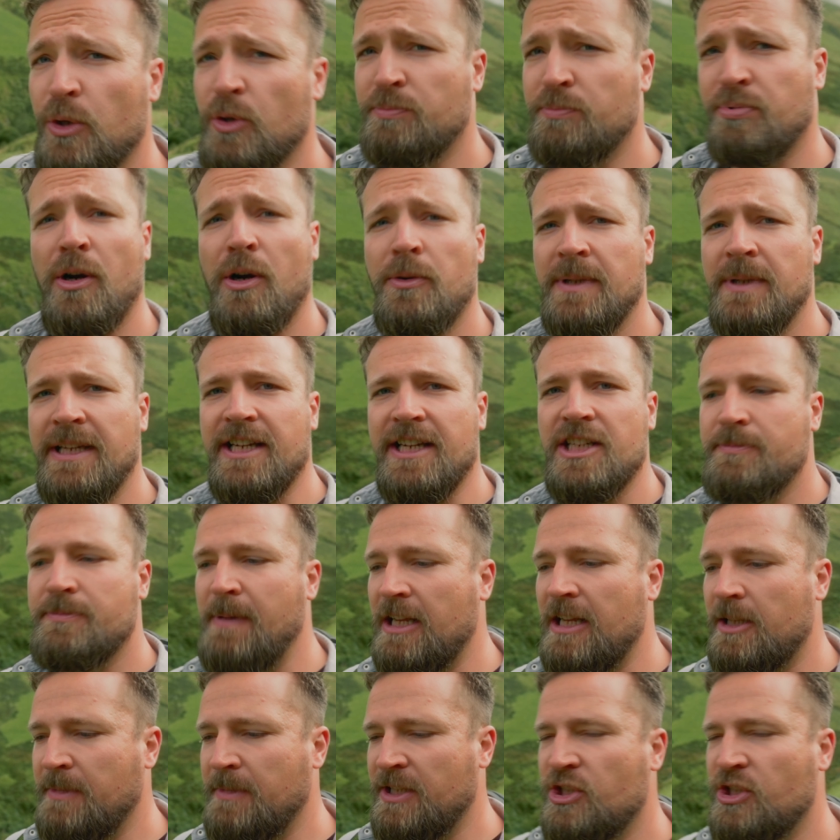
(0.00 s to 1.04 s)
were probably
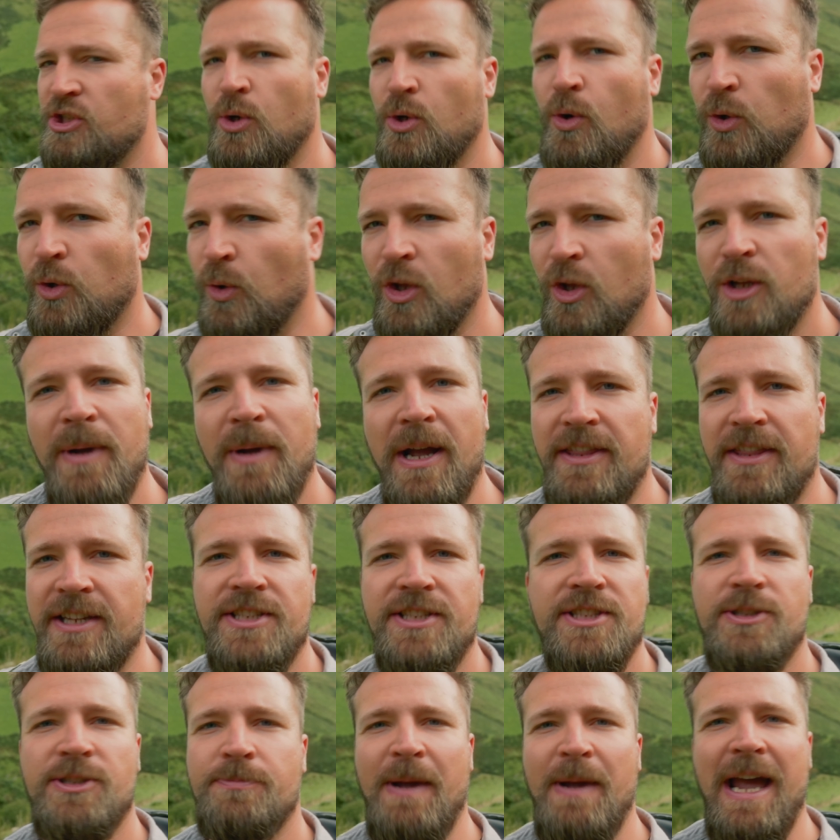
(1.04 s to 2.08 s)
expecting me to talk all about the
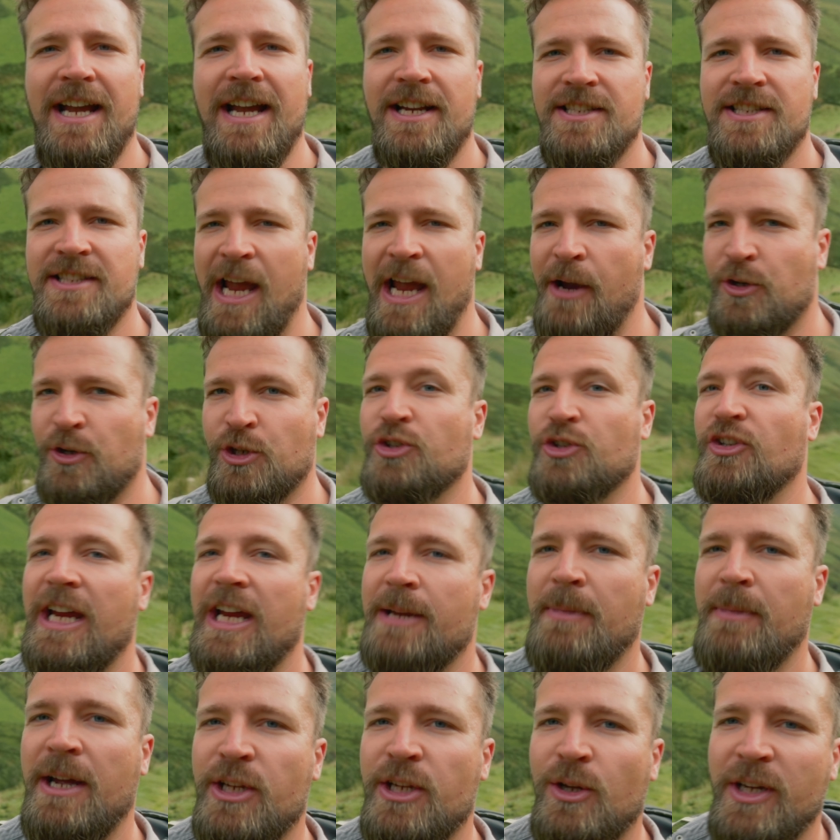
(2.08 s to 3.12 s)
specs and how
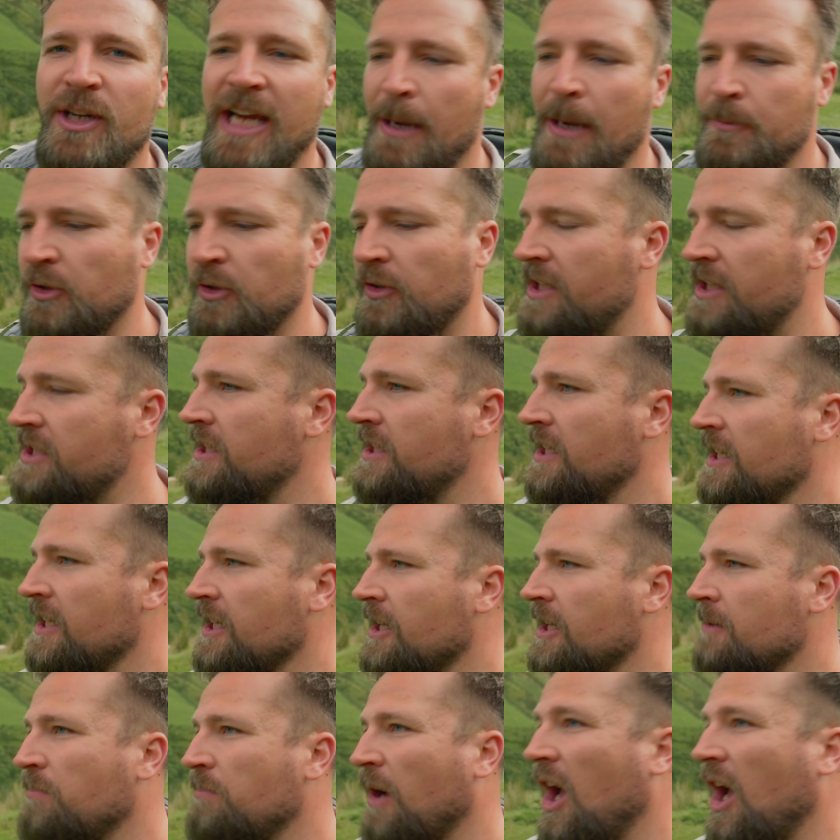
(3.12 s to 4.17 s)
great my new camera is,
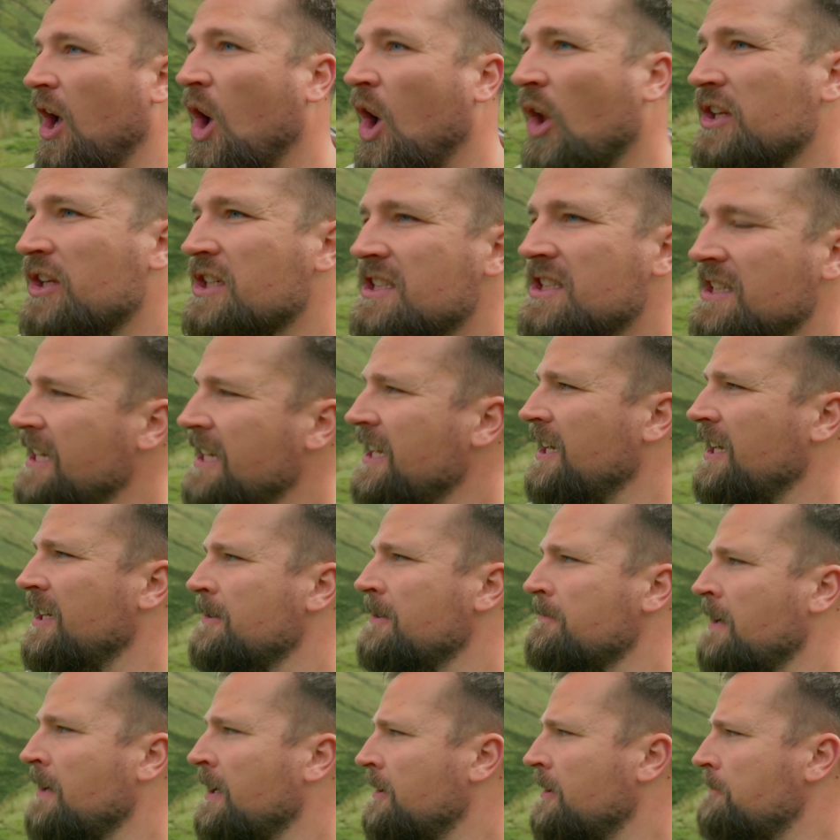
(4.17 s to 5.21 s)
but honestly,
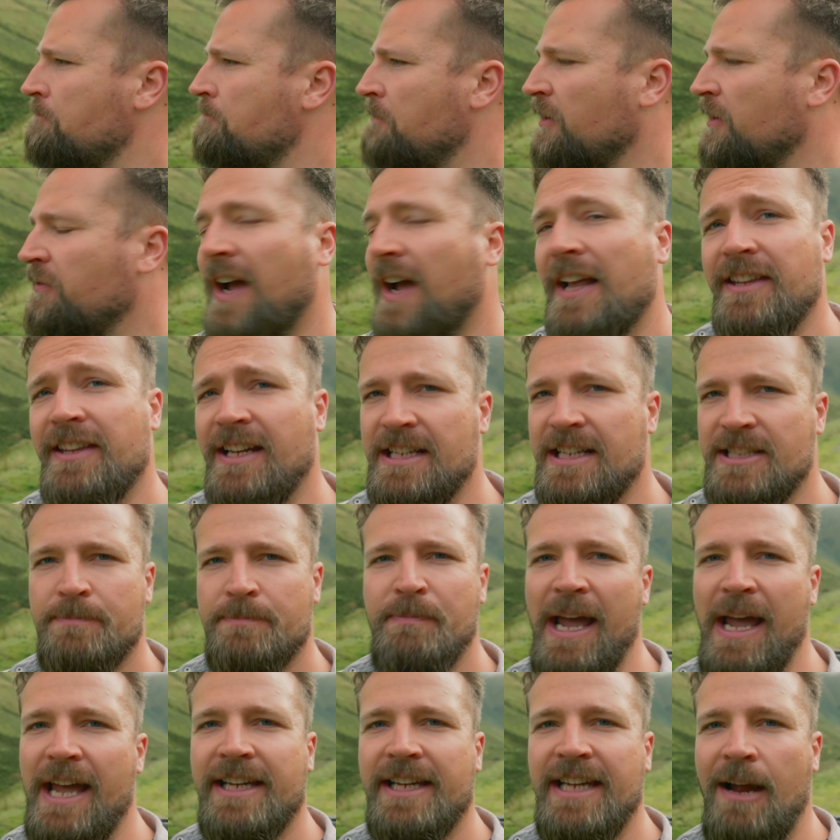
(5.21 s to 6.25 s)
the fact that it's a
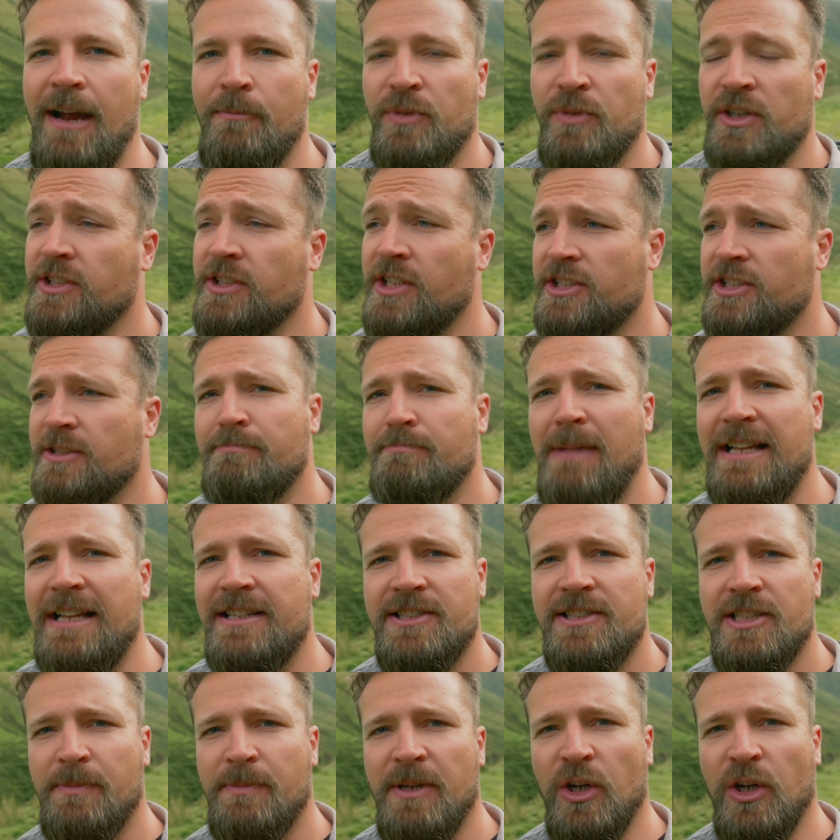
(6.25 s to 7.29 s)
better camera doesn't
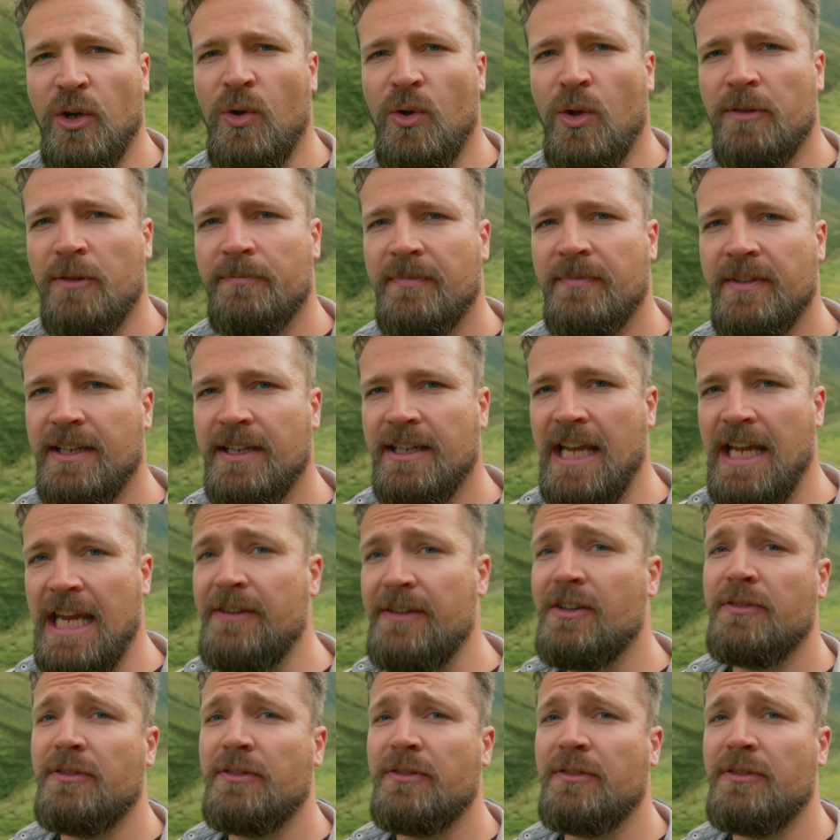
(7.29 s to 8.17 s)
matter to me at all. Even